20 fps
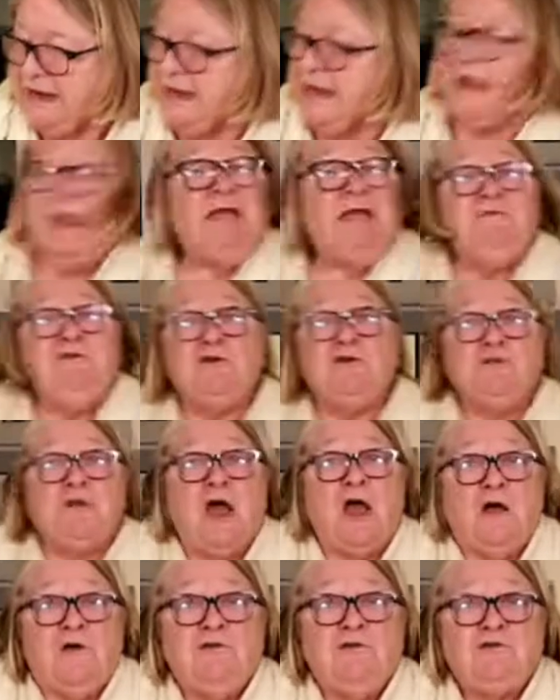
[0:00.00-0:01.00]
If you
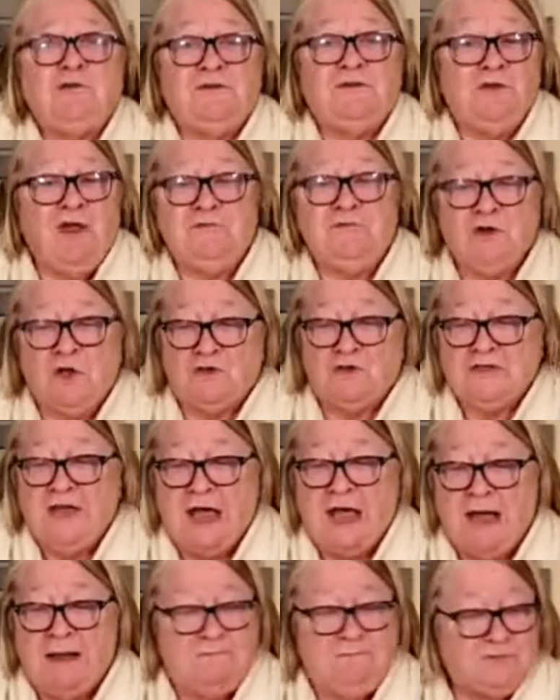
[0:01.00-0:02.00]
don't, if you haven't got
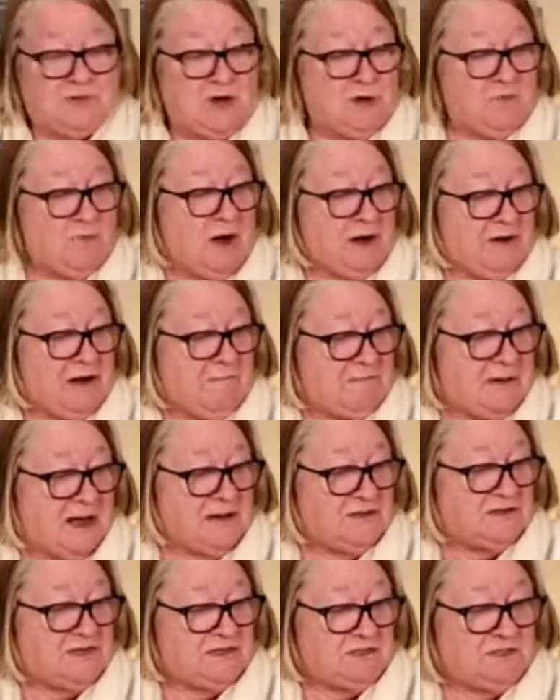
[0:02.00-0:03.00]
time, don't worry
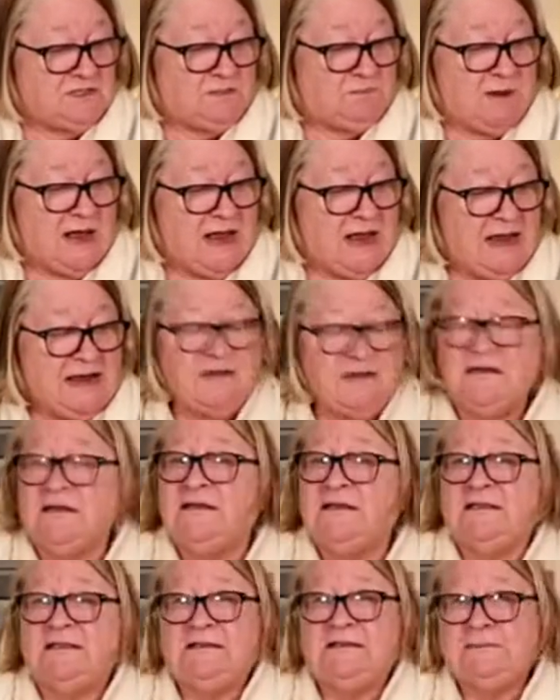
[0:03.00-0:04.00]
about it, just buy it.
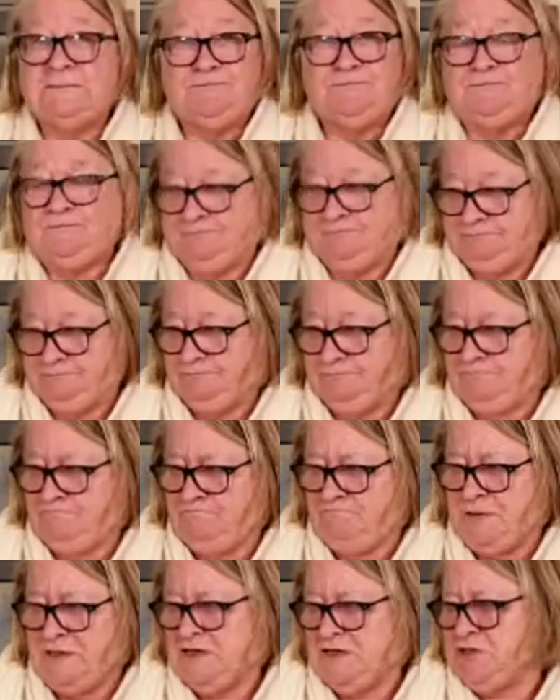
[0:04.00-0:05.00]

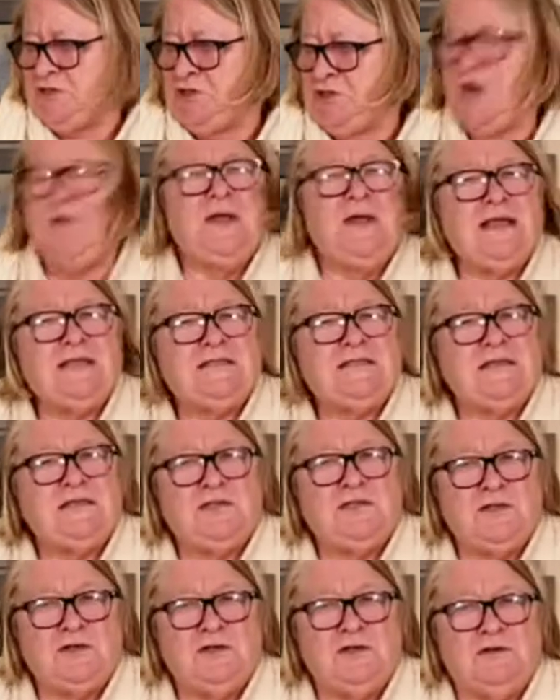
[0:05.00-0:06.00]
But it's so easy
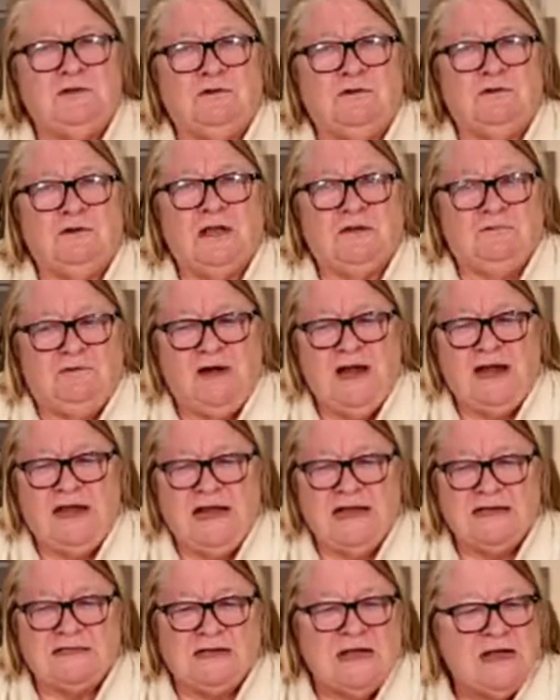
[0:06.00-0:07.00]
to do, it really
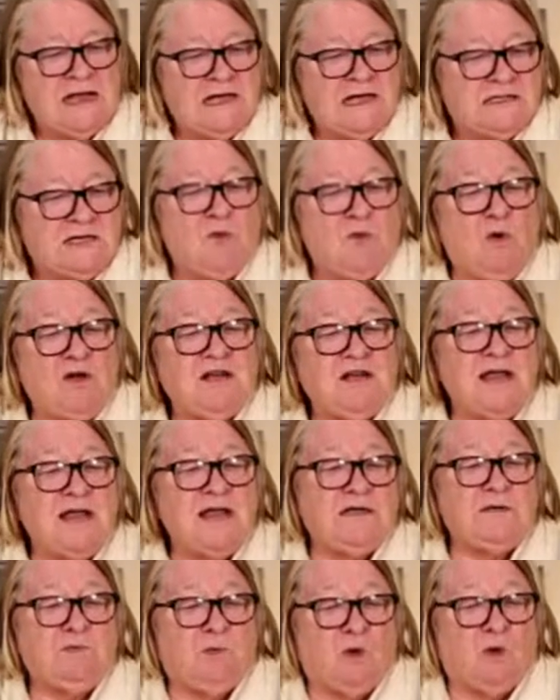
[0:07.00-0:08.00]
is. So what I
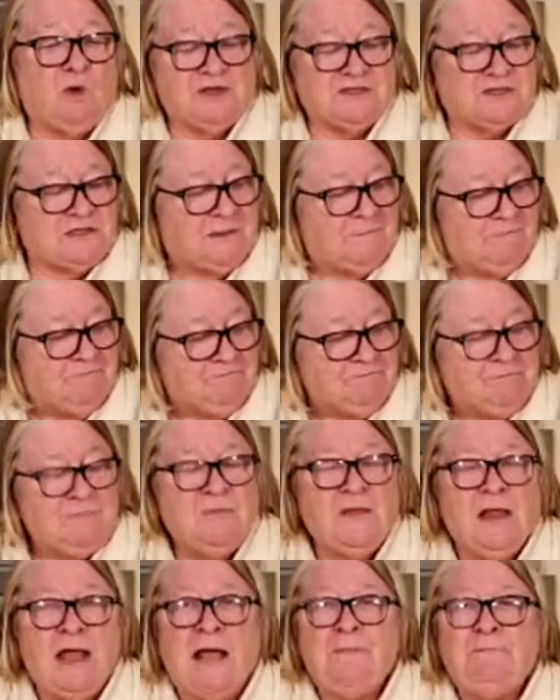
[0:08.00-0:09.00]
did was
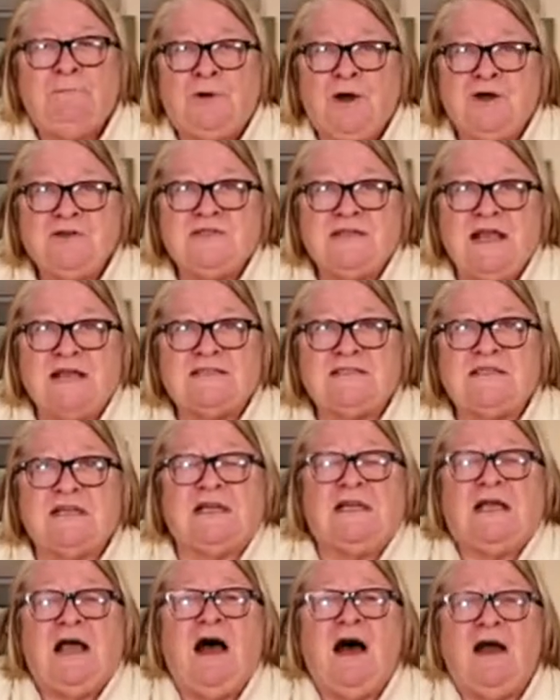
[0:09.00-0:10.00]
I processed the
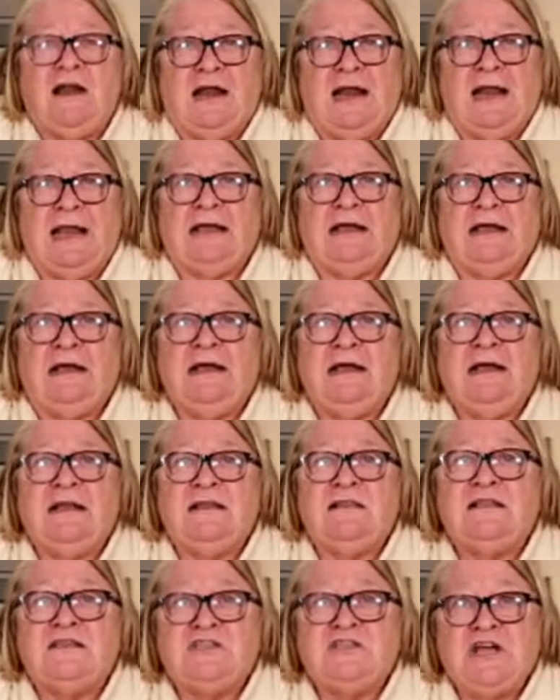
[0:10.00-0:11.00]
garlic,
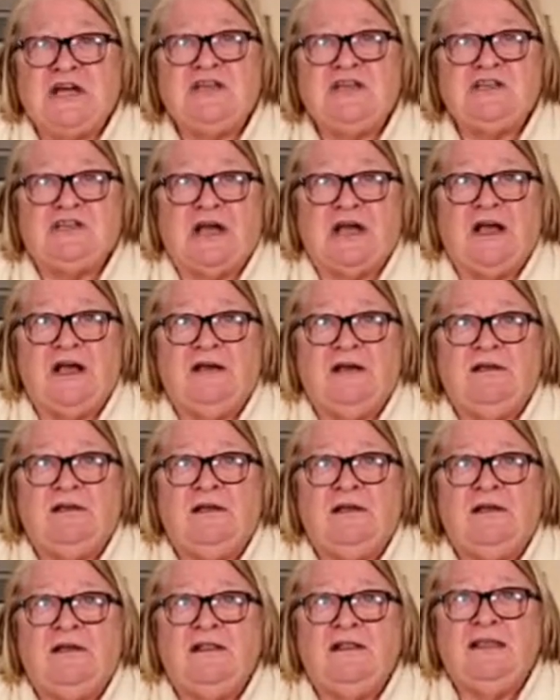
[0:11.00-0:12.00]
the ginger,
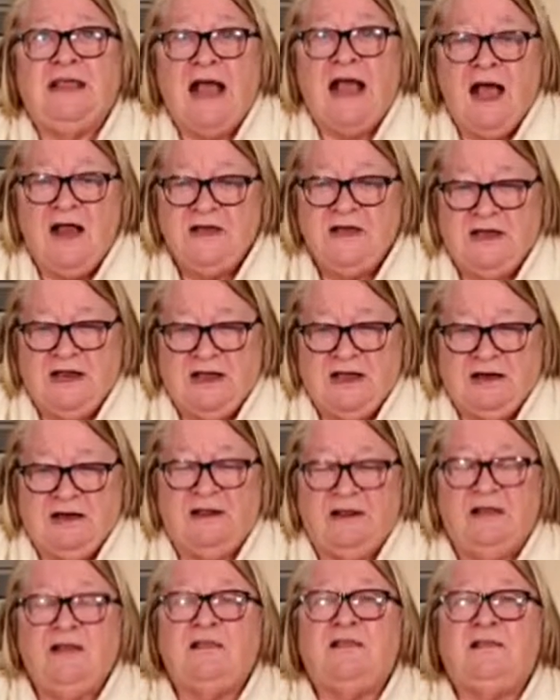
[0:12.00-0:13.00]
the
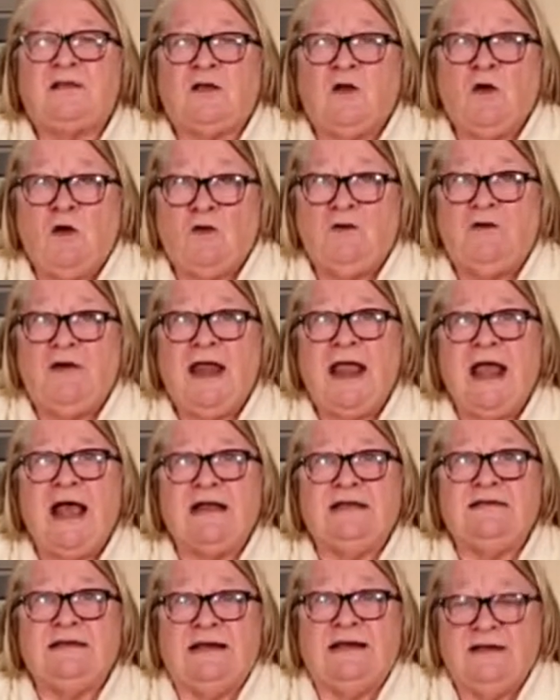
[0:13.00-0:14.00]
onion, the
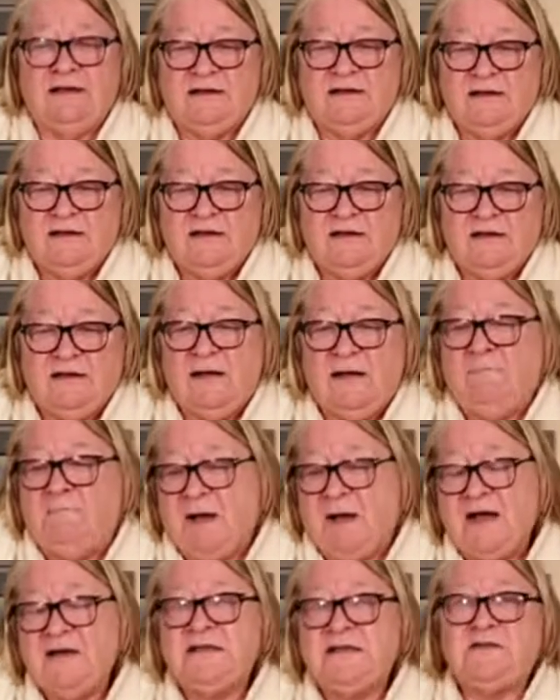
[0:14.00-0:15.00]
coriander,
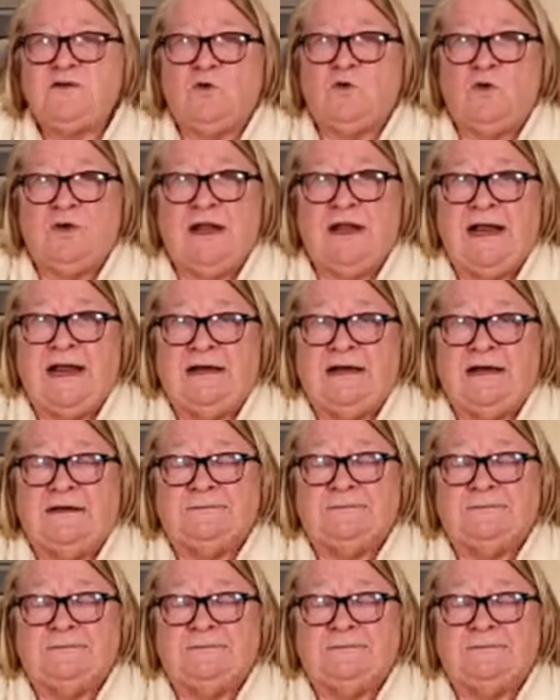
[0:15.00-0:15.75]
bunged it all in.